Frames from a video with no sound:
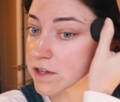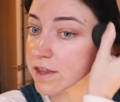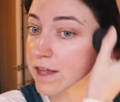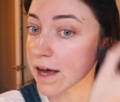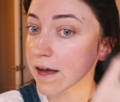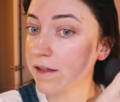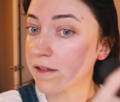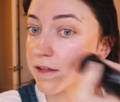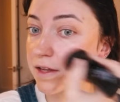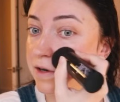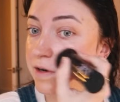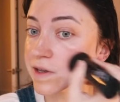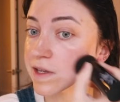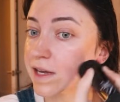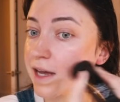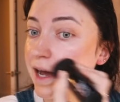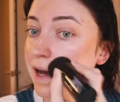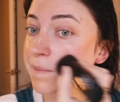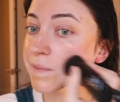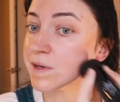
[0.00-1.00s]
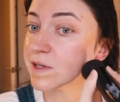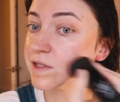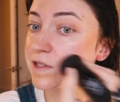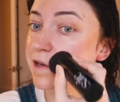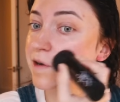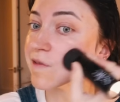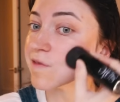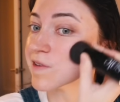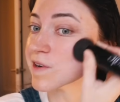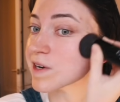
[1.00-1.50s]
that literally happens
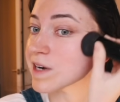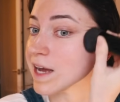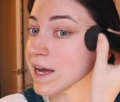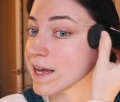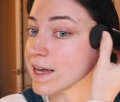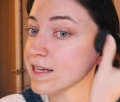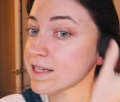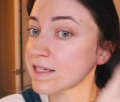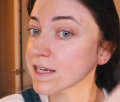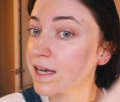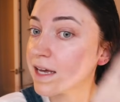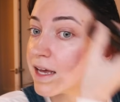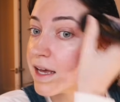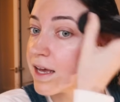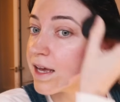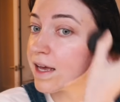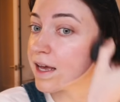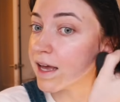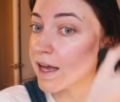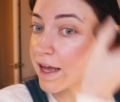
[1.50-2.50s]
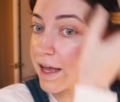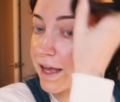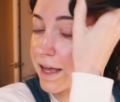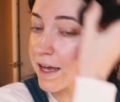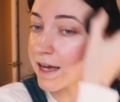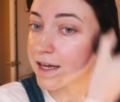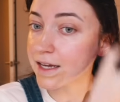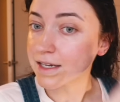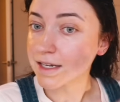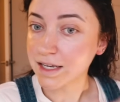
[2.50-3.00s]
overnight,
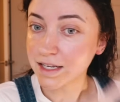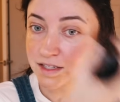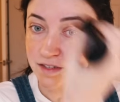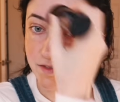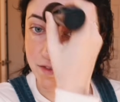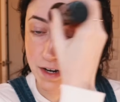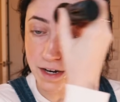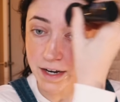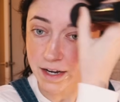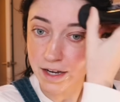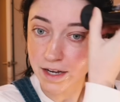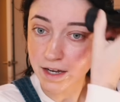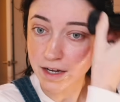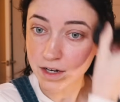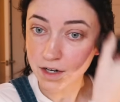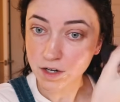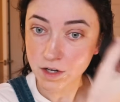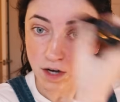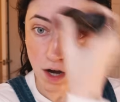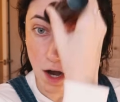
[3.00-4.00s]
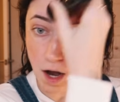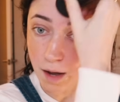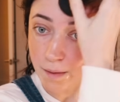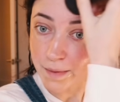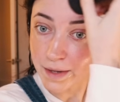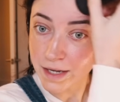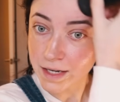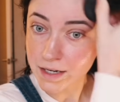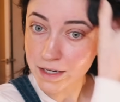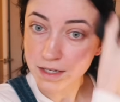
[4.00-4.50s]
and it's very
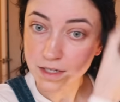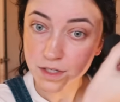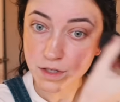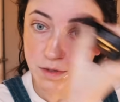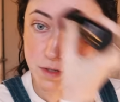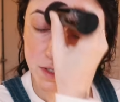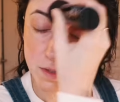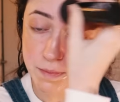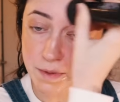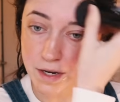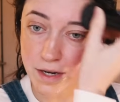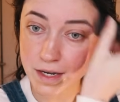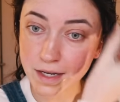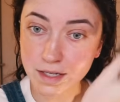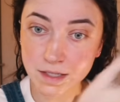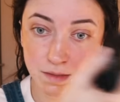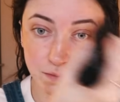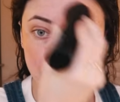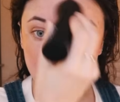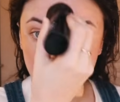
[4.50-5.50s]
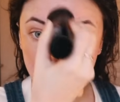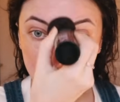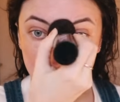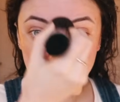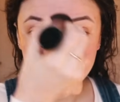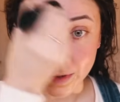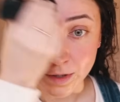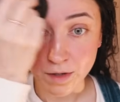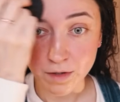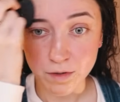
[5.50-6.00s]
common to experience baby
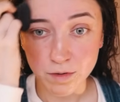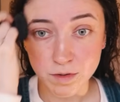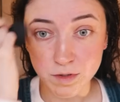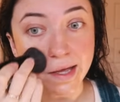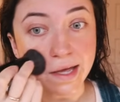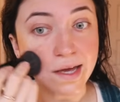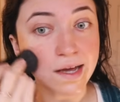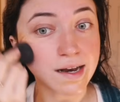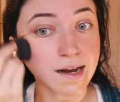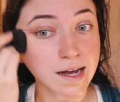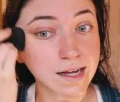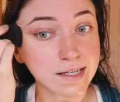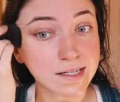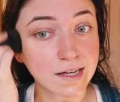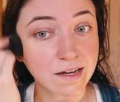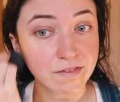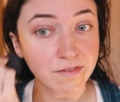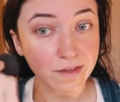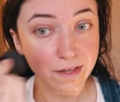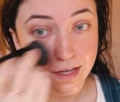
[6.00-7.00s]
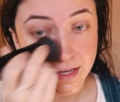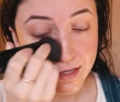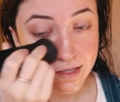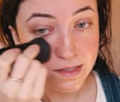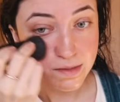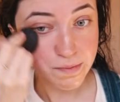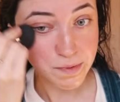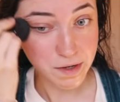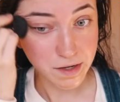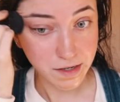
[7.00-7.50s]
blues, and I definitely
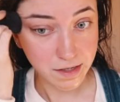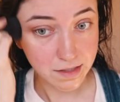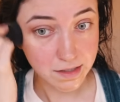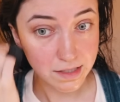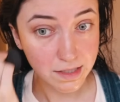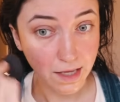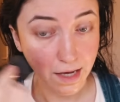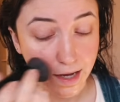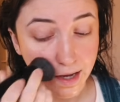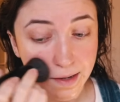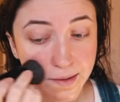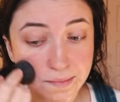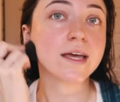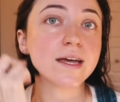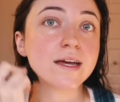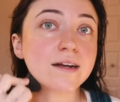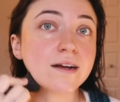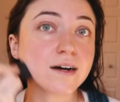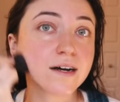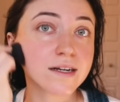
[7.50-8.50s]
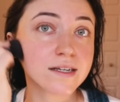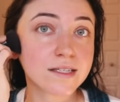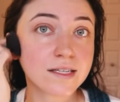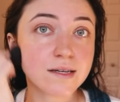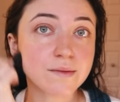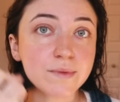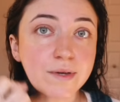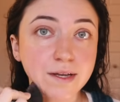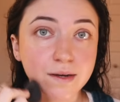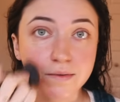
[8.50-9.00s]
experienced that. And
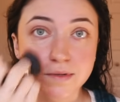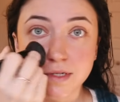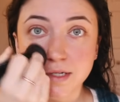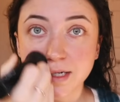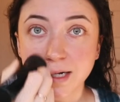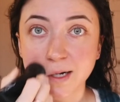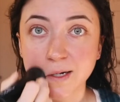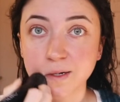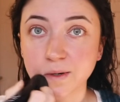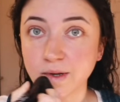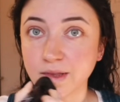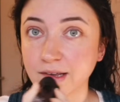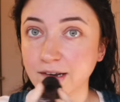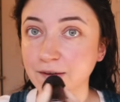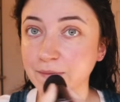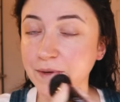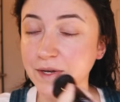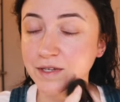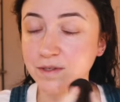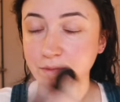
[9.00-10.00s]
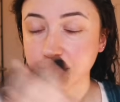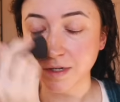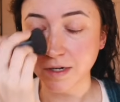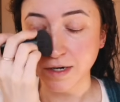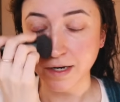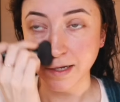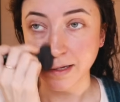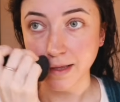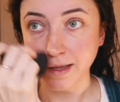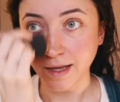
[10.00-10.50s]
honestly, being able to talk to a therapist when
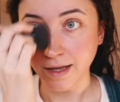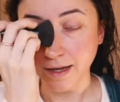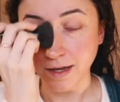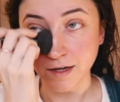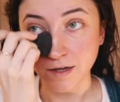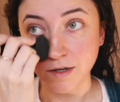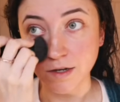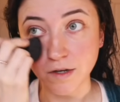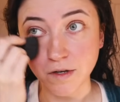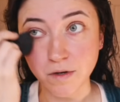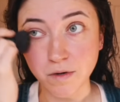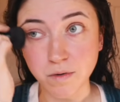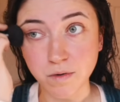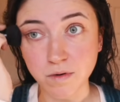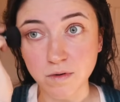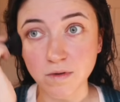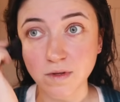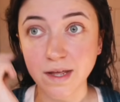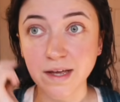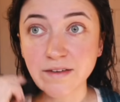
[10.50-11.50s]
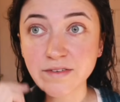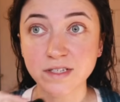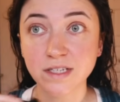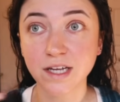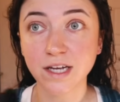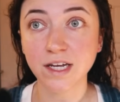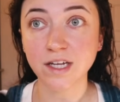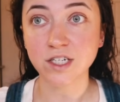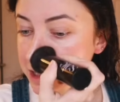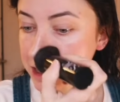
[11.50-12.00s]
you're in like a new life
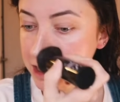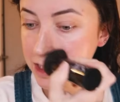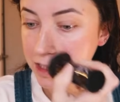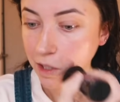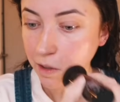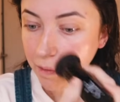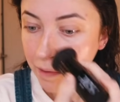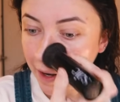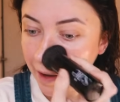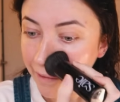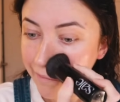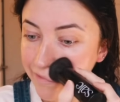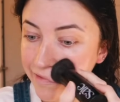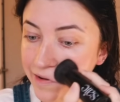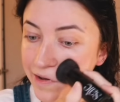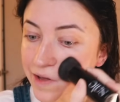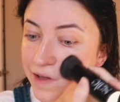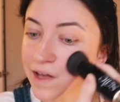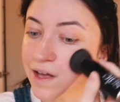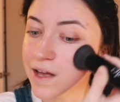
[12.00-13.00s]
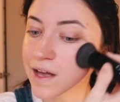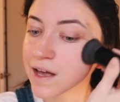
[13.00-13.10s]
stage is so helpful,